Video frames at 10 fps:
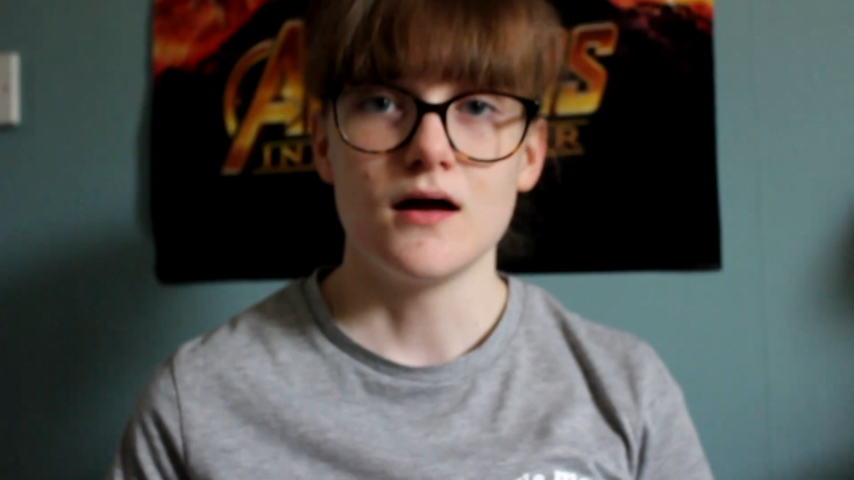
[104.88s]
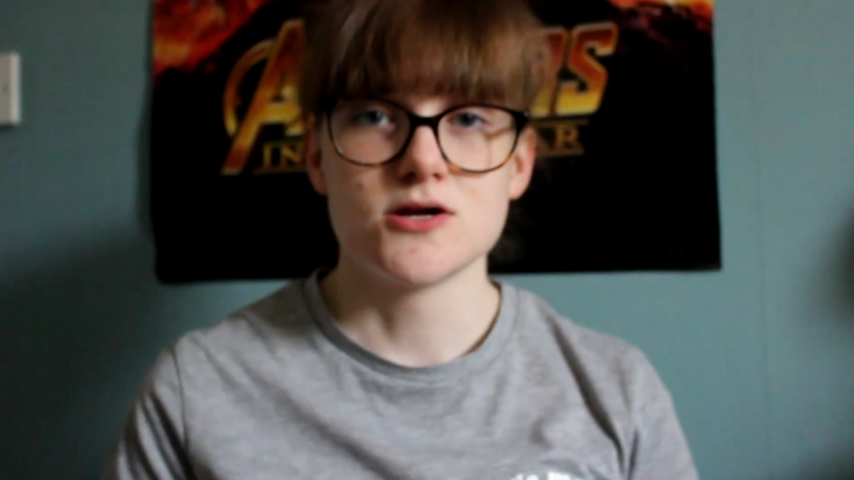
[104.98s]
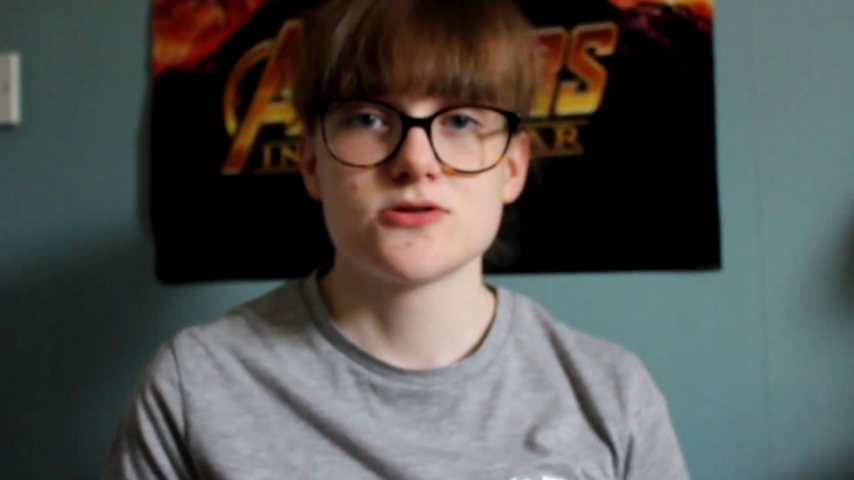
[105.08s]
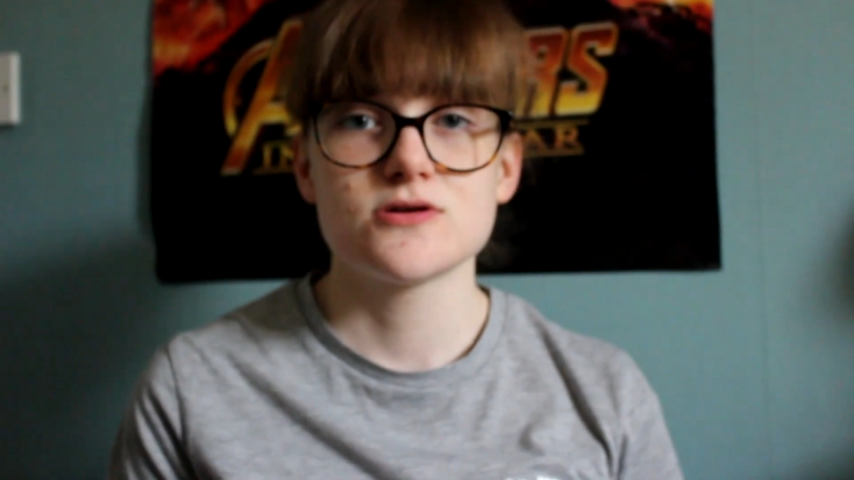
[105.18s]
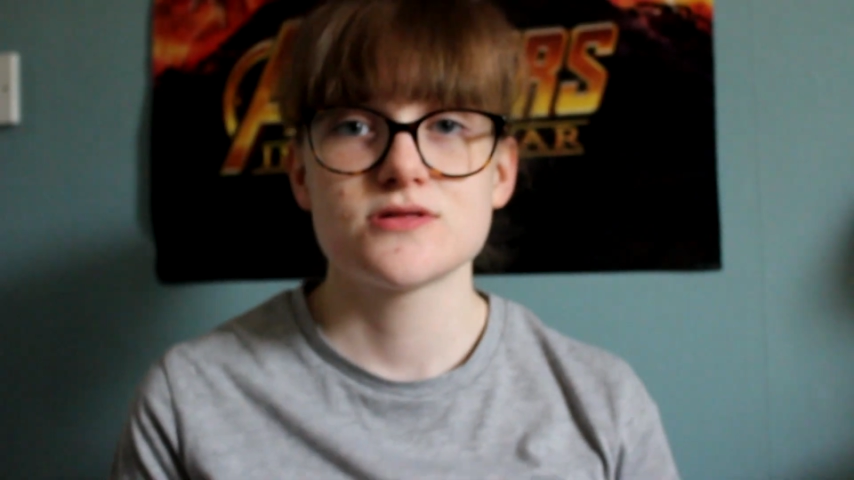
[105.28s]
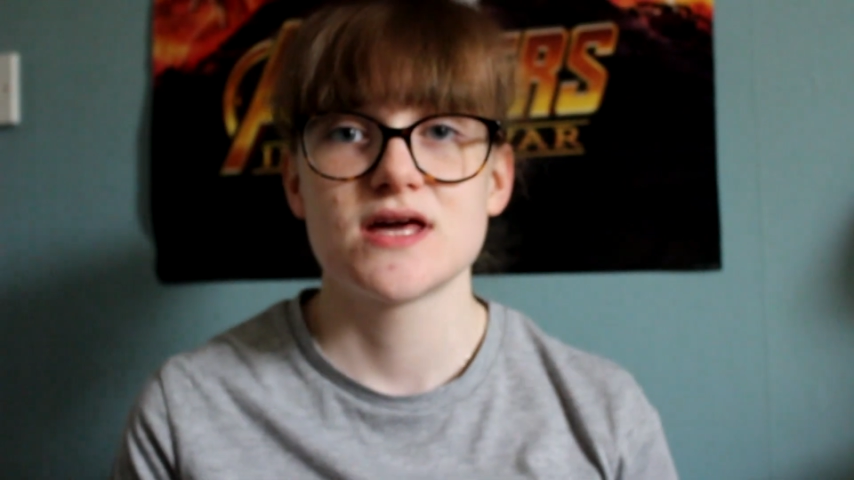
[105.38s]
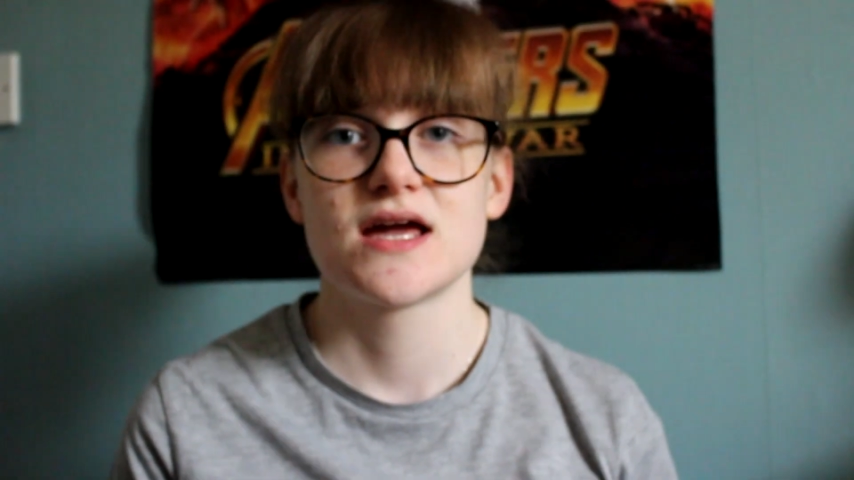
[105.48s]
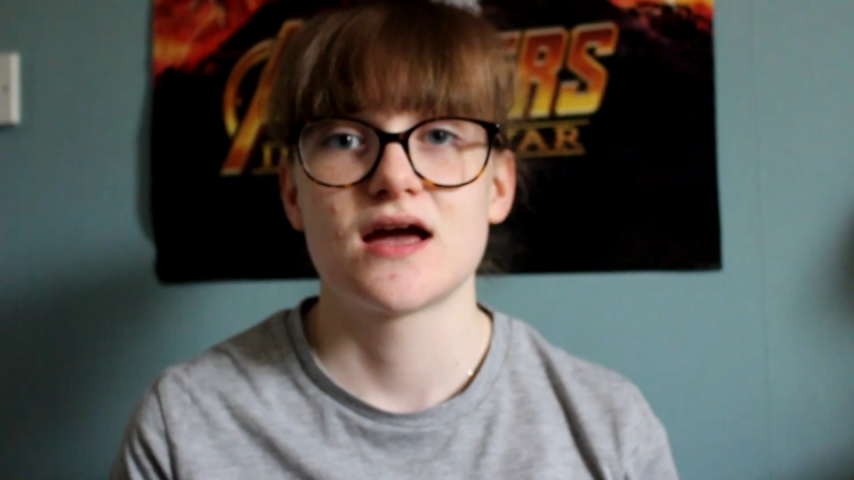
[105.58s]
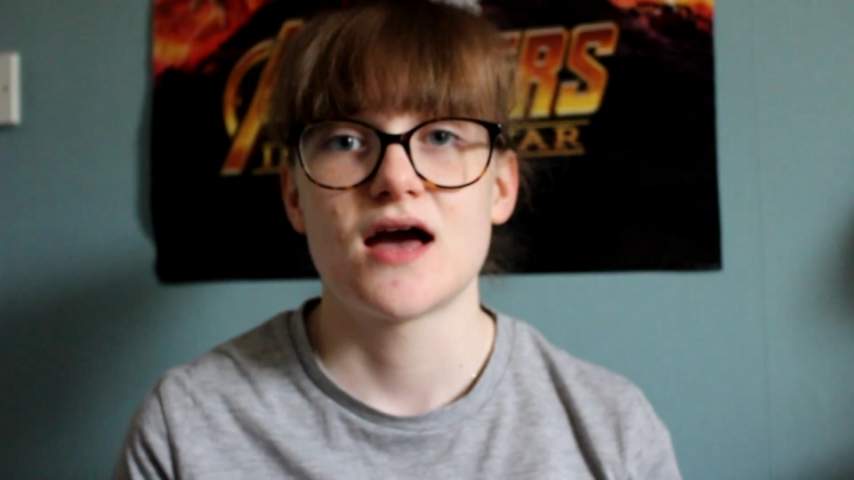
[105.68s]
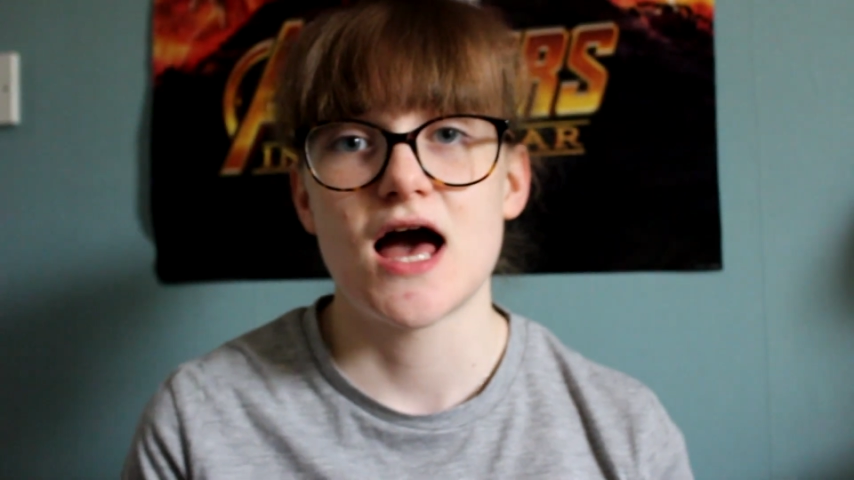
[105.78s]
Another
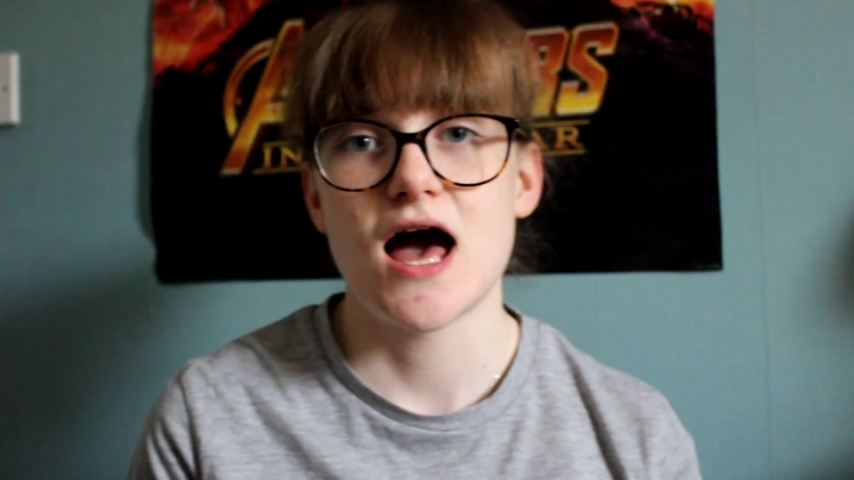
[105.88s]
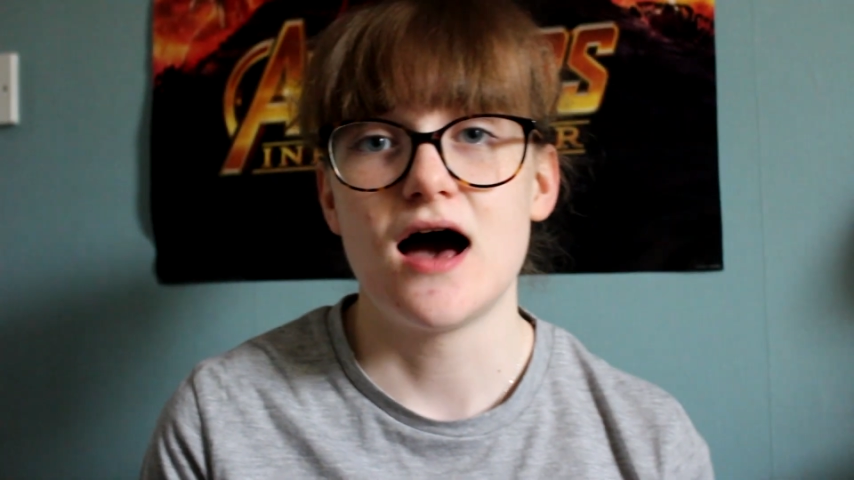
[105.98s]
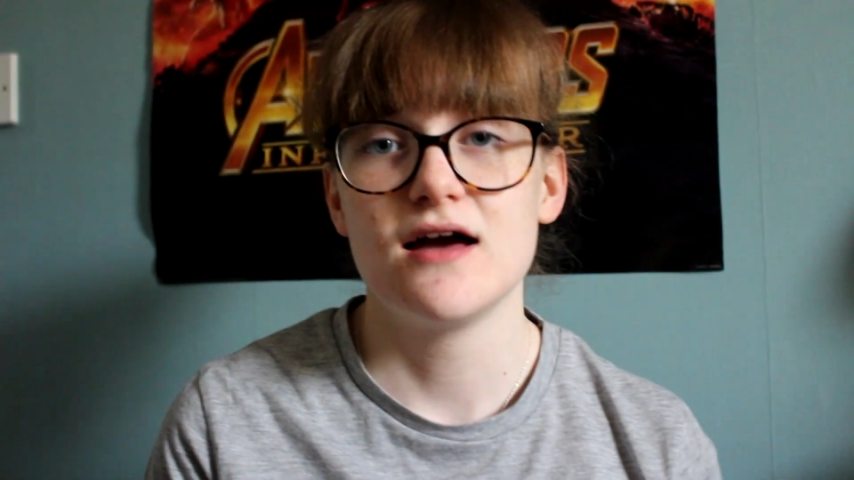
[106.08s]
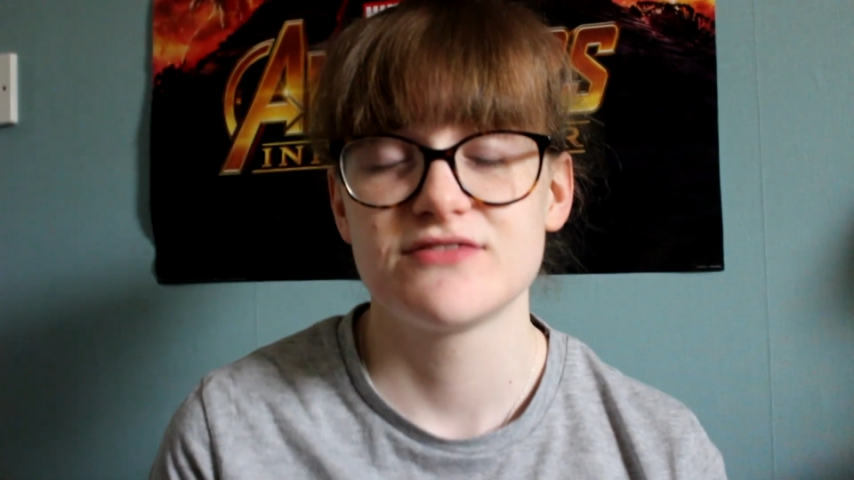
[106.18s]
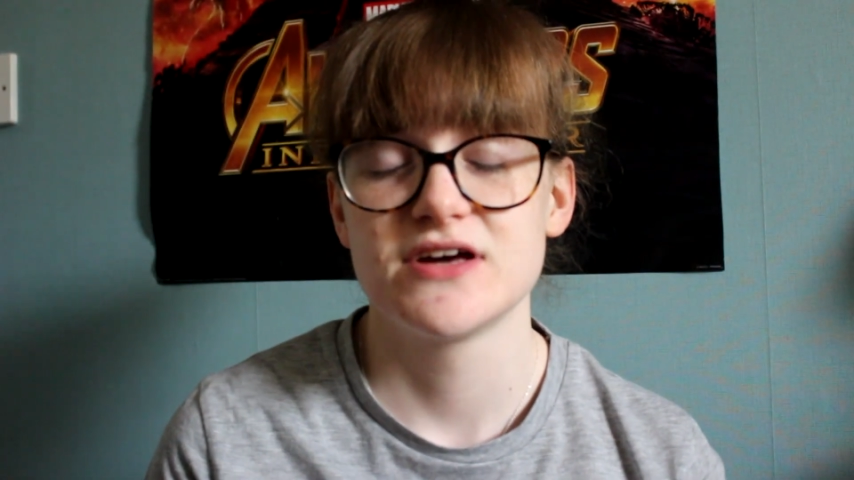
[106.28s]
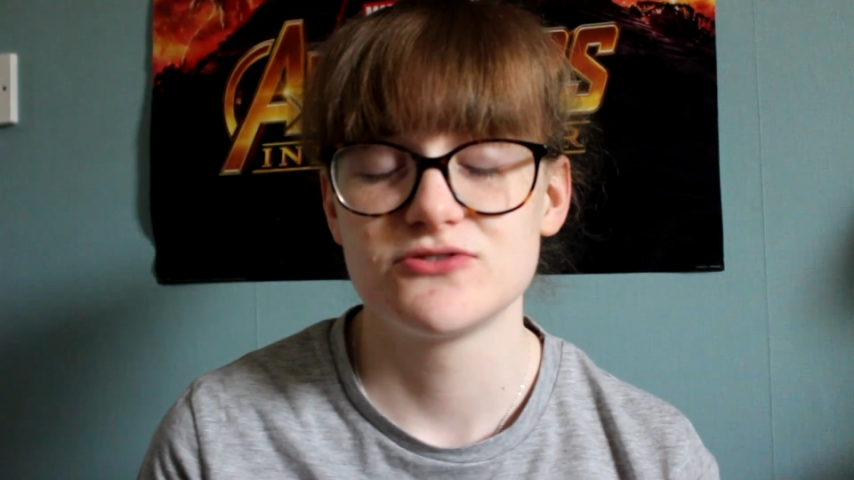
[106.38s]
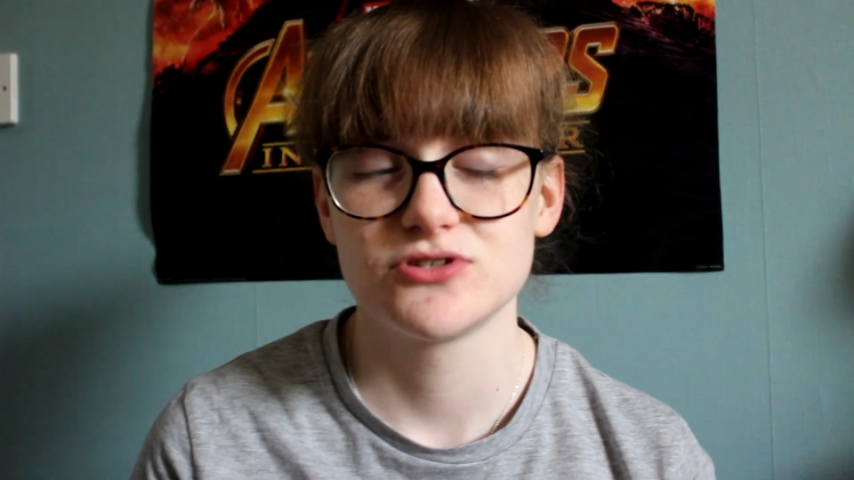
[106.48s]
thing I find